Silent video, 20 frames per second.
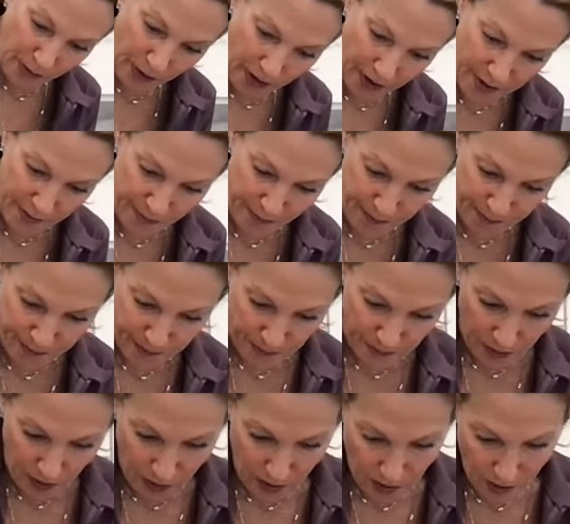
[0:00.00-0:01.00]
the bottom
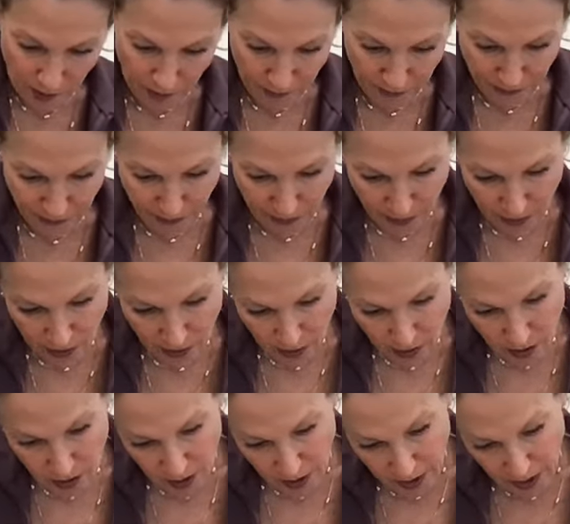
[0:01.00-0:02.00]
of
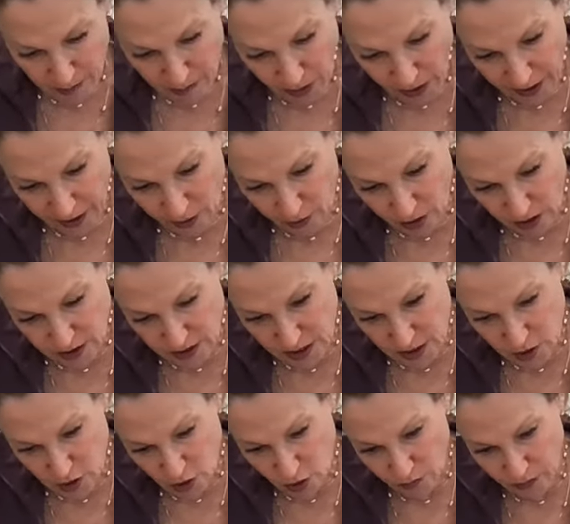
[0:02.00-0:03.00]
a pie crust
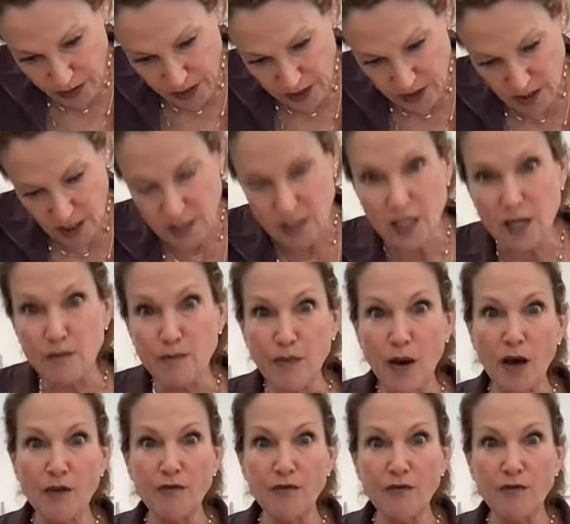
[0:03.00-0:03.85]
is so that it doesn't